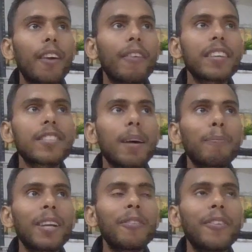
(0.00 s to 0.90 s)
For
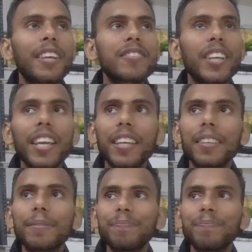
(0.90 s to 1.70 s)
example, if we are saying